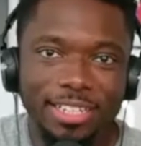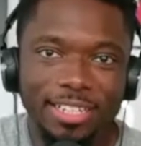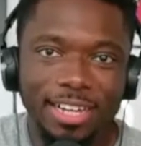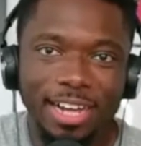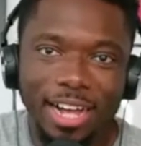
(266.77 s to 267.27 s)

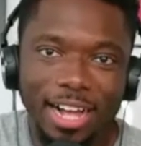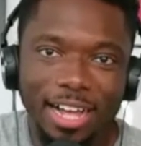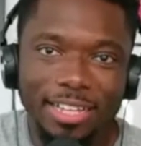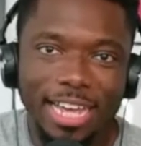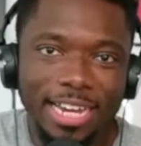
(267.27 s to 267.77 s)
Uh, okay.
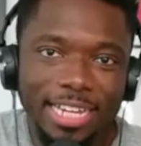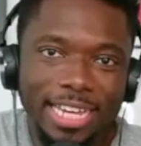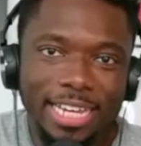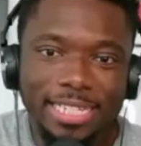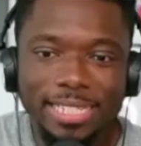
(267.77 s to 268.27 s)
nigga
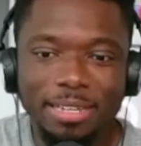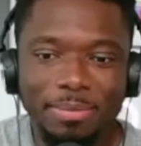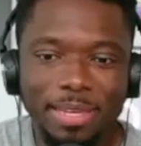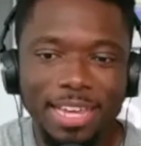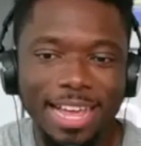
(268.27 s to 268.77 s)
can't see
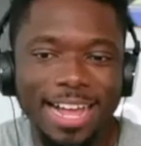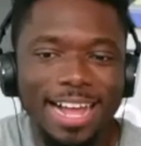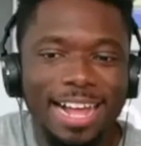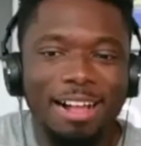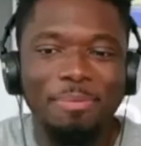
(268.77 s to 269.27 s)
me. Uh,
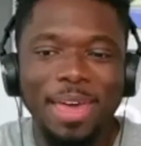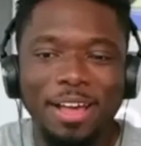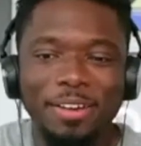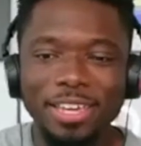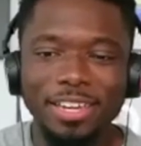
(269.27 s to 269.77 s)
I'm
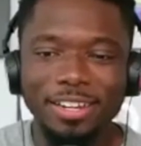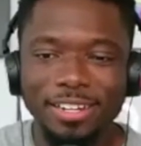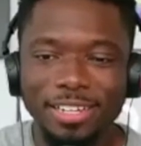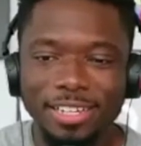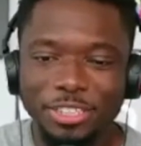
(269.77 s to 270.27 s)
out here
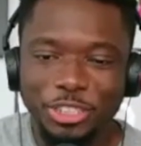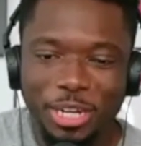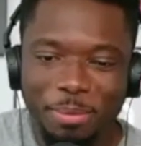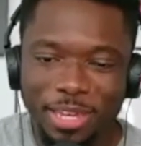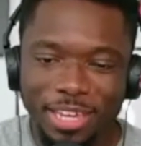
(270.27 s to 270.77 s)

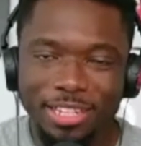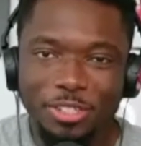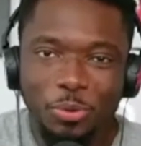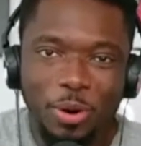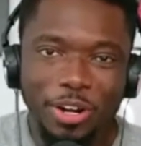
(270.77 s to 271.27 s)
shimmying,
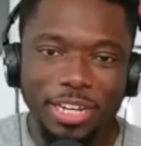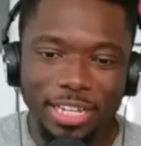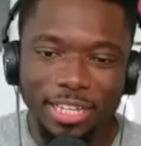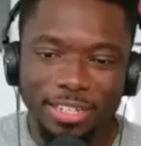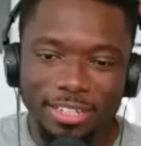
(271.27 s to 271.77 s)

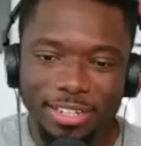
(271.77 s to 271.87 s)
twerking,